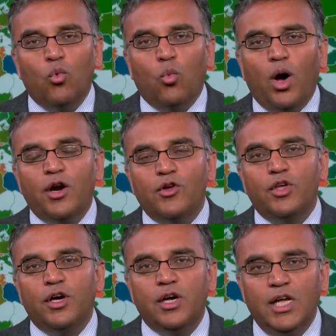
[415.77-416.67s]
What are
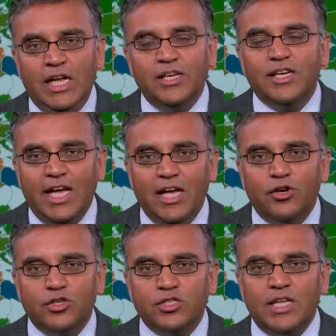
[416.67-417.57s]
the
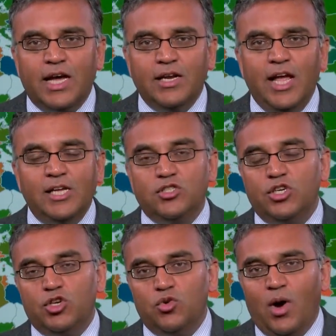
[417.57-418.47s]
indicators that
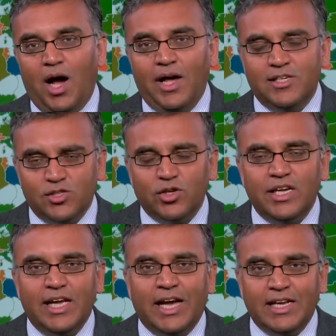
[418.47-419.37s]
HCQI is
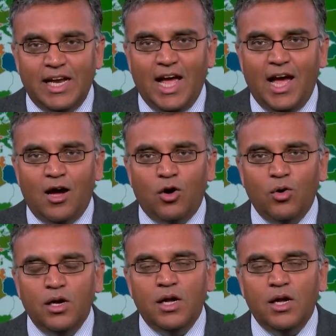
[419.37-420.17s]
looking at now?